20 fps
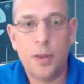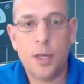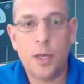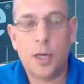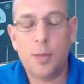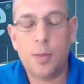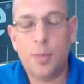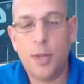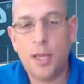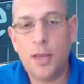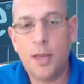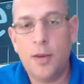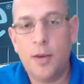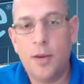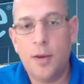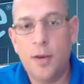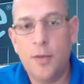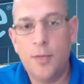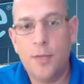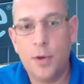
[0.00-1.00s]
The
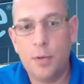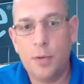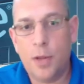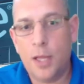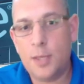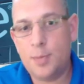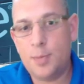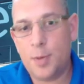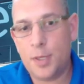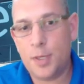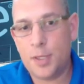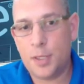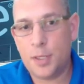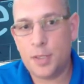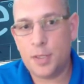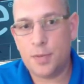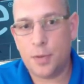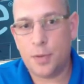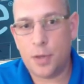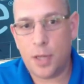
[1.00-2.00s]
complete vRealize
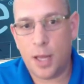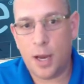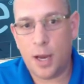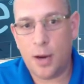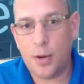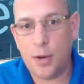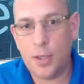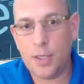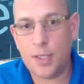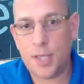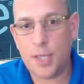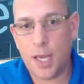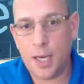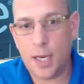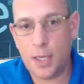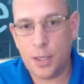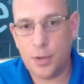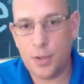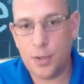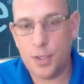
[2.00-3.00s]
Business for Cloud
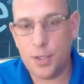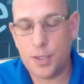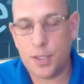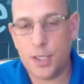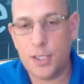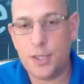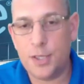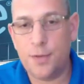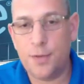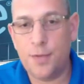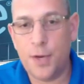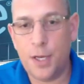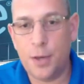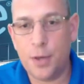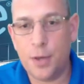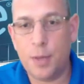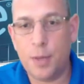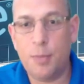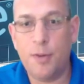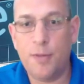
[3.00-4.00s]
standalone installation
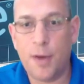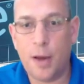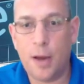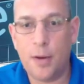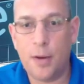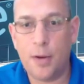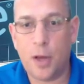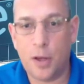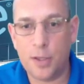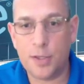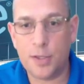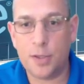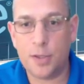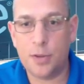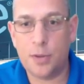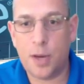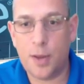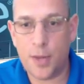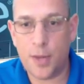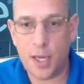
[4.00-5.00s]
video can be found
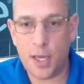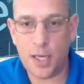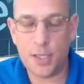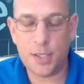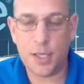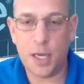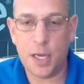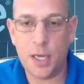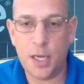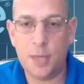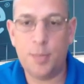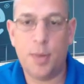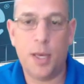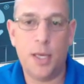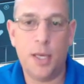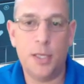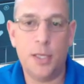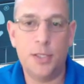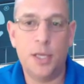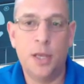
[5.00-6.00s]
also on the H C A
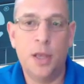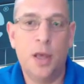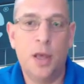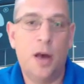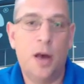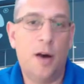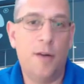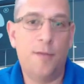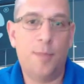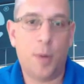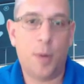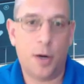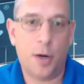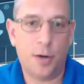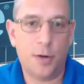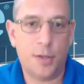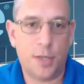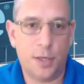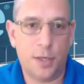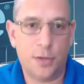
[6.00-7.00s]
page of
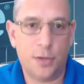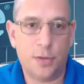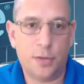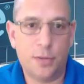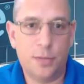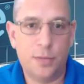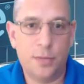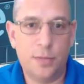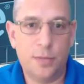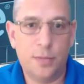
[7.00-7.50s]
Partner Central.